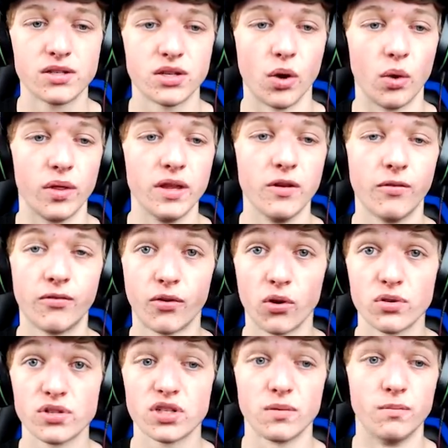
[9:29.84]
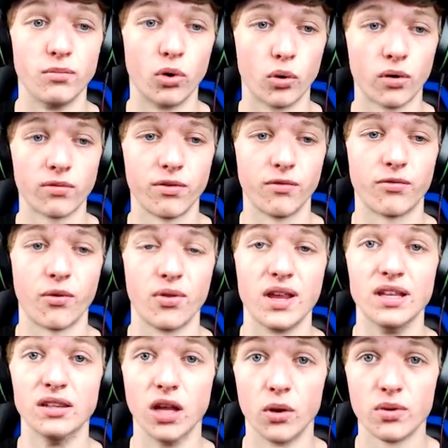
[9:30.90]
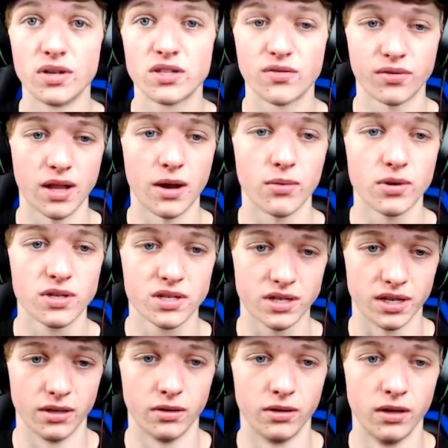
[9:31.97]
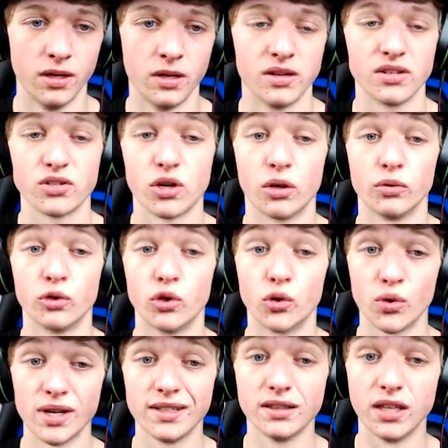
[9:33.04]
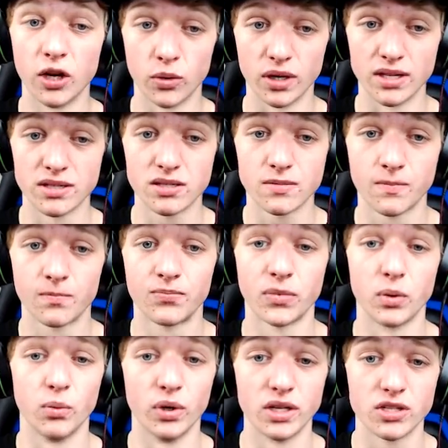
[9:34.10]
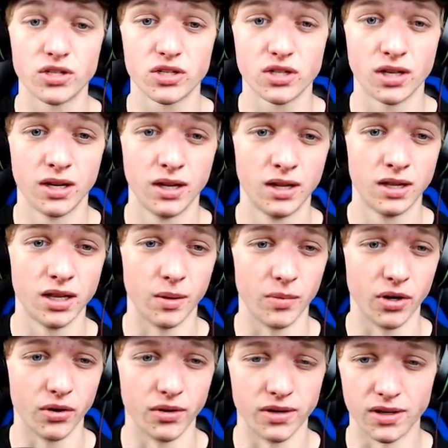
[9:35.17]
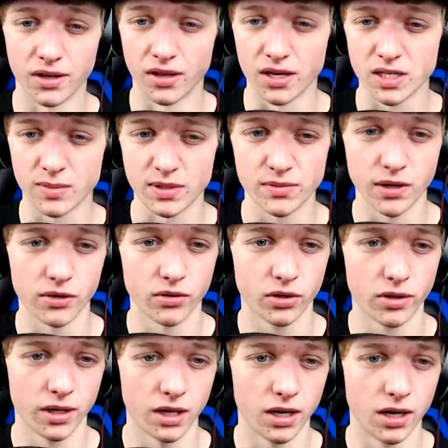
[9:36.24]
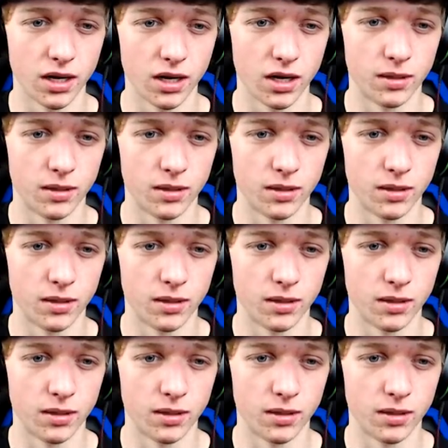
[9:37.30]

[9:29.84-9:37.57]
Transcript: So the first morph for the Lotus Flower skill is called Green Lotus, which, let me hurry in, I lost my spot real quick.